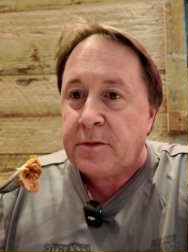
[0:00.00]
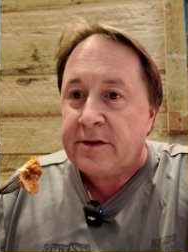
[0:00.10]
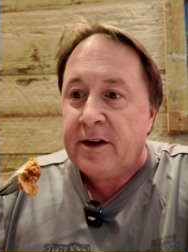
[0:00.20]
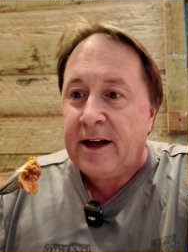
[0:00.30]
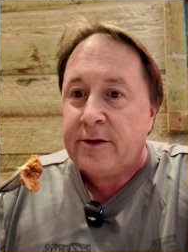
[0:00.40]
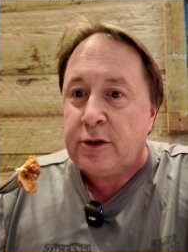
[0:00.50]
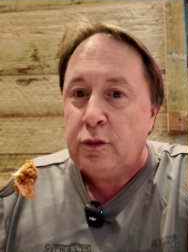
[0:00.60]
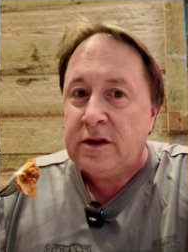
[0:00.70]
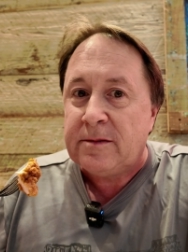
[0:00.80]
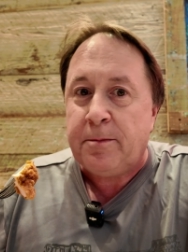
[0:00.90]
It's not
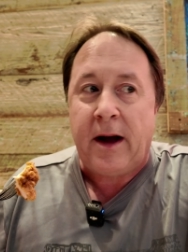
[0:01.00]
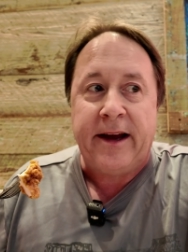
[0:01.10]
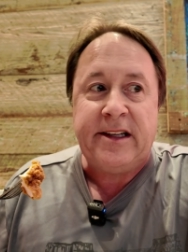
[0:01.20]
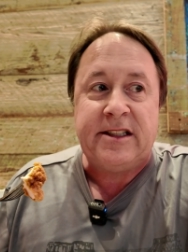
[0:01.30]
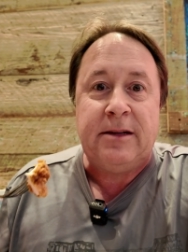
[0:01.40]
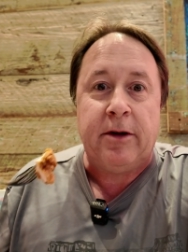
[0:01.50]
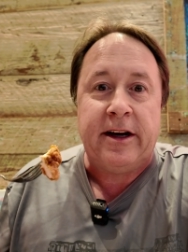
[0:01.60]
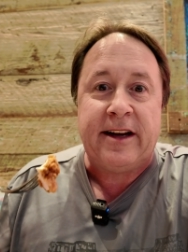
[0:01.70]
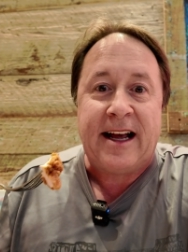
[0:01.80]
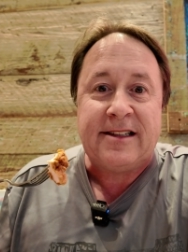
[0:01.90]
too spicy,
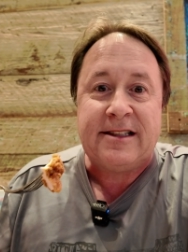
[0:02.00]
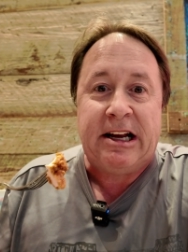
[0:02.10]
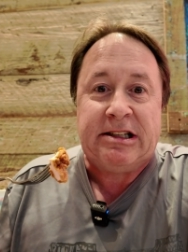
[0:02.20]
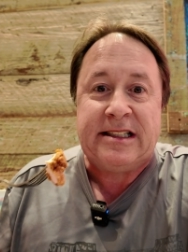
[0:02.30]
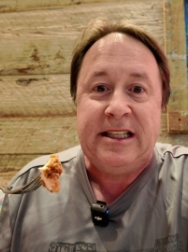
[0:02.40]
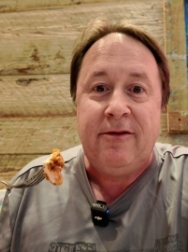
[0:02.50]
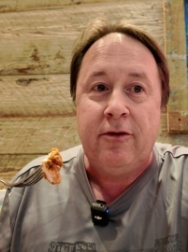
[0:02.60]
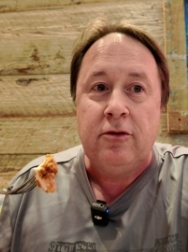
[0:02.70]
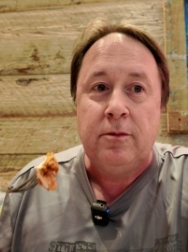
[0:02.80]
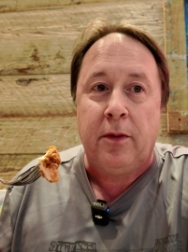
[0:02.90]
but it has that
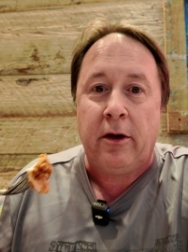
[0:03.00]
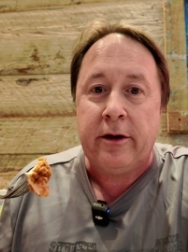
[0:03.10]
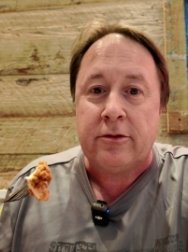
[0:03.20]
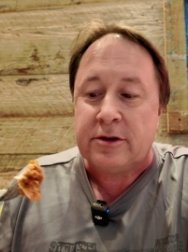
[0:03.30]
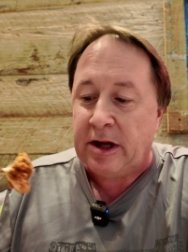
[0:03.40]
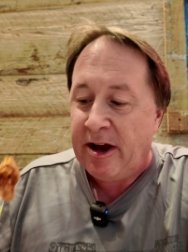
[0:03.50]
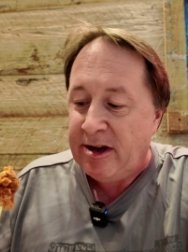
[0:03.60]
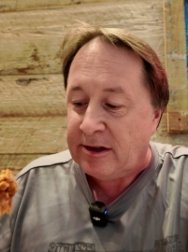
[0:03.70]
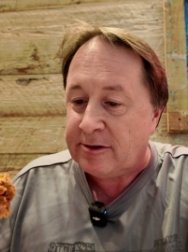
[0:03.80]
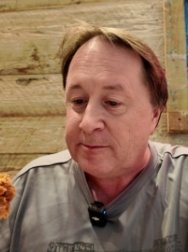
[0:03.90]
seafood boil
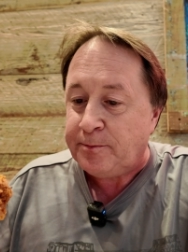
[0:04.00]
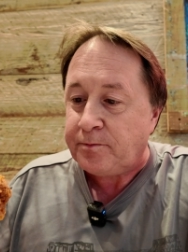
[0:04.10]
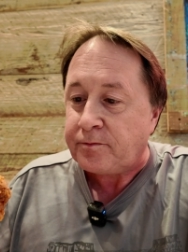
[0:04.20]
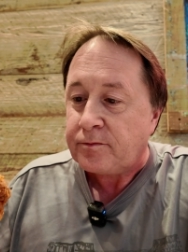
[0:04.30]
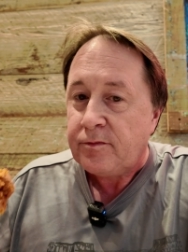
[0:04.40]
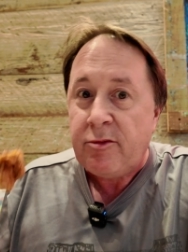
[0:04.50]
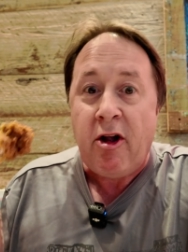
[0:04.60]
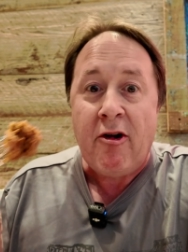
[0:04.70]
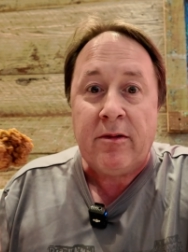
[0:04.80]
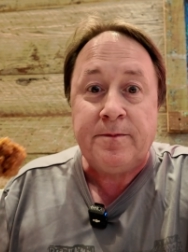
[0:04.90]
taste.
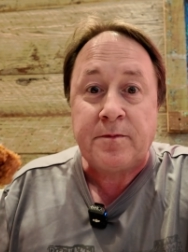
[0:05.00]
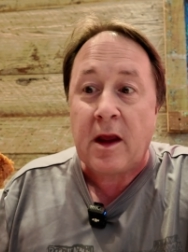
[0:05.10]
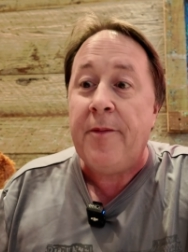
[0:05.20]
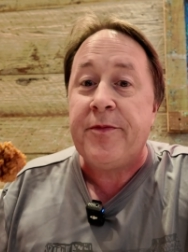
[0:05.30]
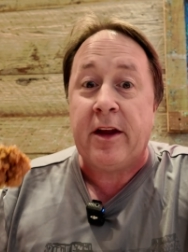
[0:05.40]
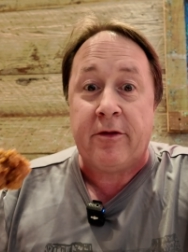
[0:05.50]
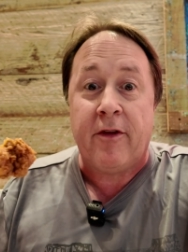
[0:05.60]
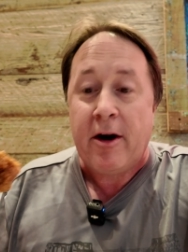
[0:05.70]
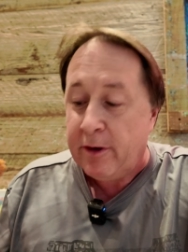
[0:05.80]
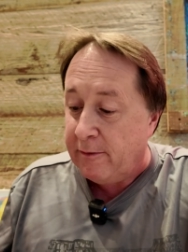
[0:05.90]
It's
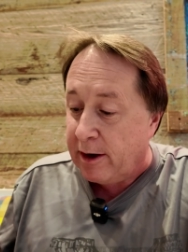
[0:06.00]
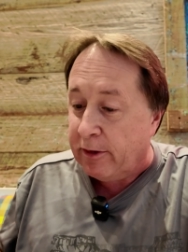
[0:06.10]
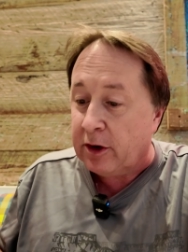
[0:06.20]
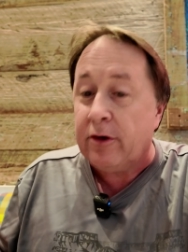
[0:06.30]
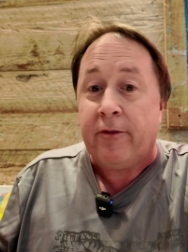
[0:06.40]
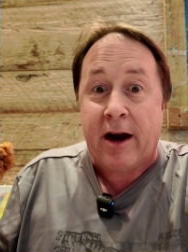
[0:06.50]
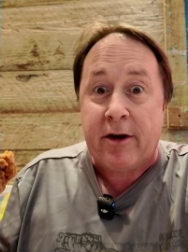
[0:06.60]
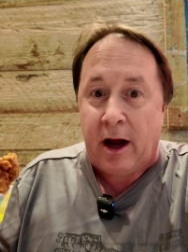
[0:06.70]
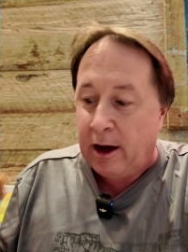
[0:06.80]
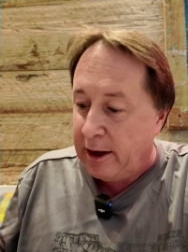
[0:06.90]
very, very good,
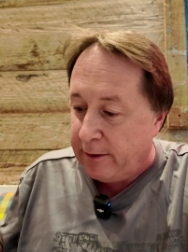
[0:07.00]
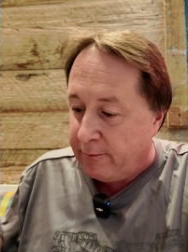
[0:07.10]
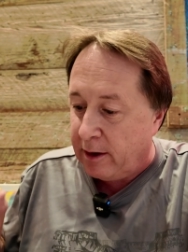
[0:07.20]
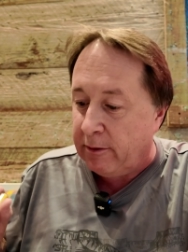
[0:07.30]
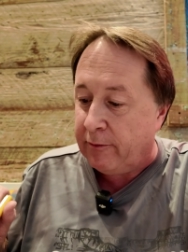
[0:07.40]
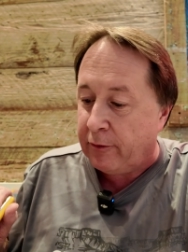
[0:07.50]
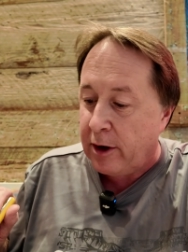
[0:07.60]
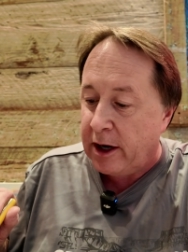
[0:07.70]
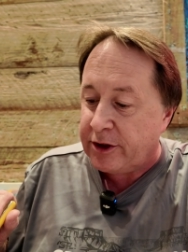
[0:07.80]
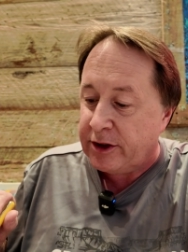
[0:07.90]
very hot, very
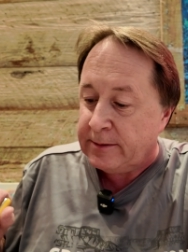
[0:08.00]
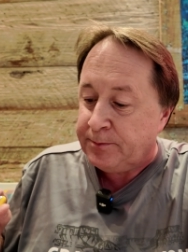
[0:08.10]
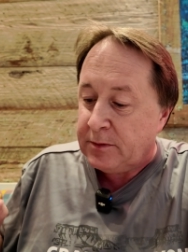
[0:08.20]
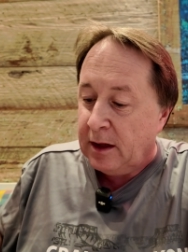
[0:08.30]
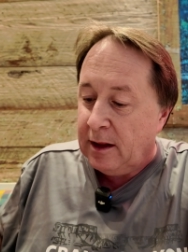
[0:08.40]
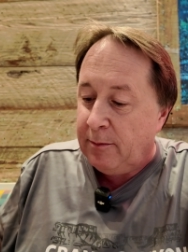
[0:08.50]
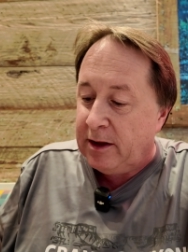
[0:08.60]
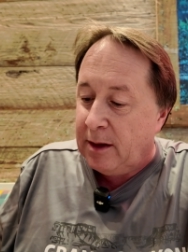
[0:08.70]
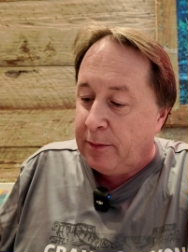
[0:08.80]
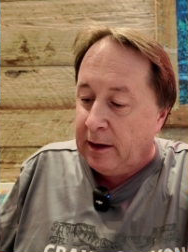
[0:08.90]
fresh. Let me
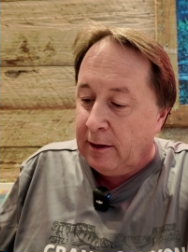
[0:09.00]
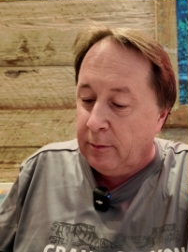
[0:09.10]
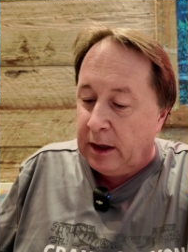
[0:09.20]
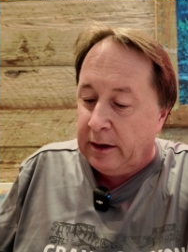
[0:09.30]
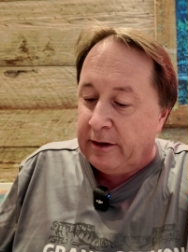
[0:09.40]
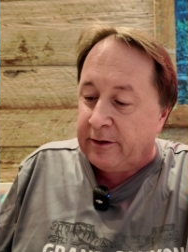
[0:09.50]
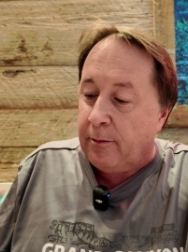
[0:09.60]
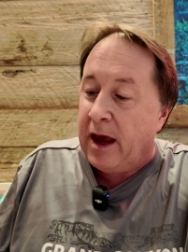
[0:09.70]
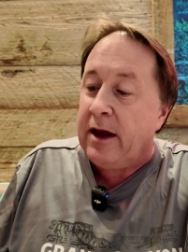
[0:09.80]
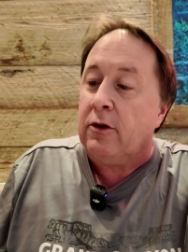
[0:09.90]
dip in a little bit of this
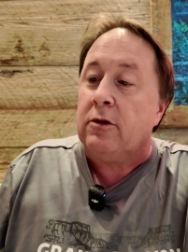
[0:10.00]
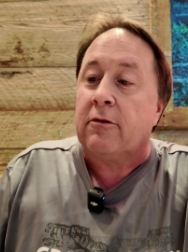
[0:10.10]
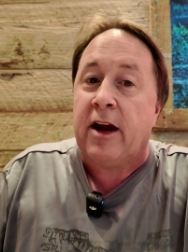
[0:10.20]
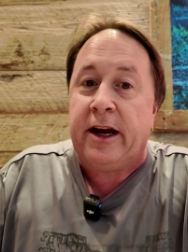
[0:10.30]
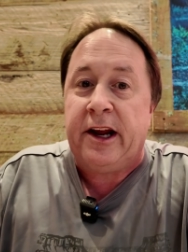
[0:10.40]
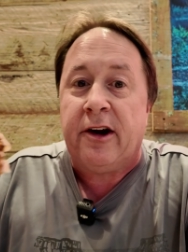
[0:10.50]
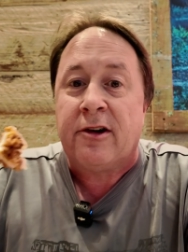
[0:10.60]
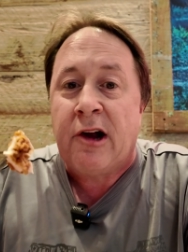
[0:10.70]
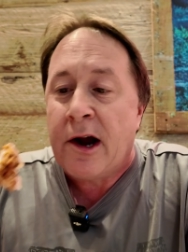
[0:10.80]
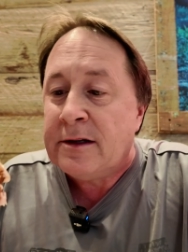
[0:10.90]
mayo right
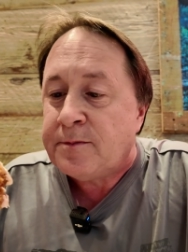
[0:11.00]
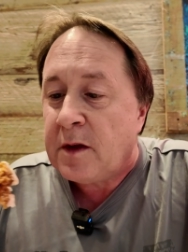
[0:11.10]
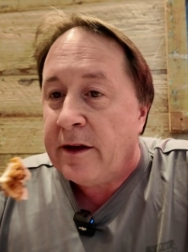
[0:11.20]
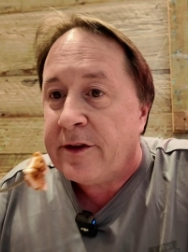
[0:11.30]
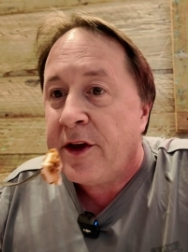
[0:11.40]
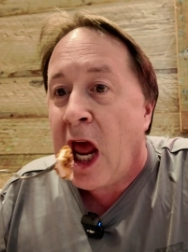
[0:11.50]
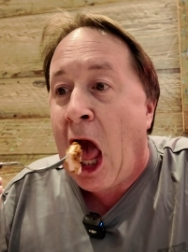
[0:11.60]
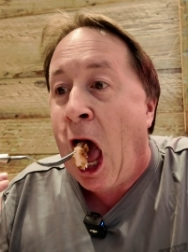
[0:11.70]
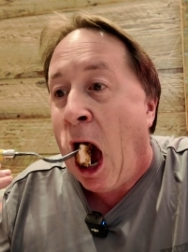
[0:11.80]
here and see.